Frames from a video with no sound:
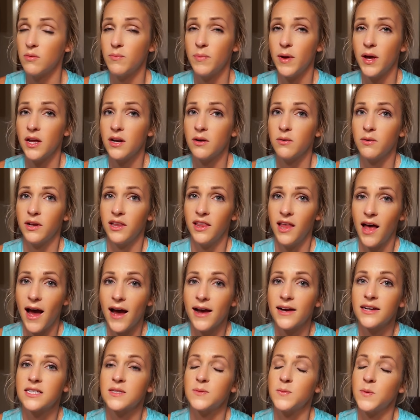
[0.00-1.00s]
to bed and
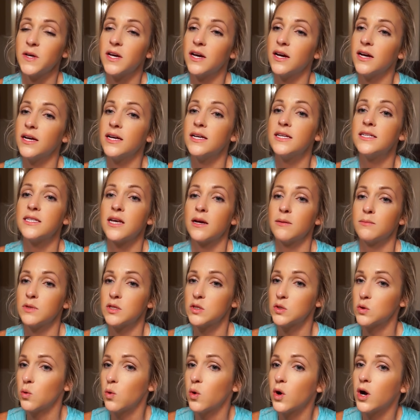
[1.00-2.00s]
relax, because I'm
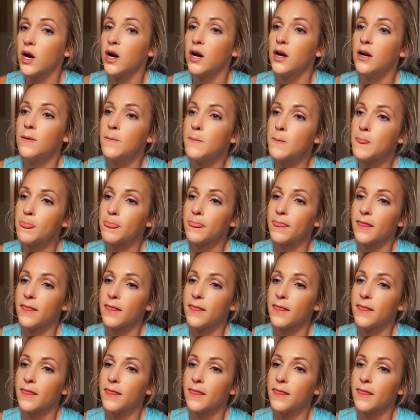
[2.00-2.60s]
sore.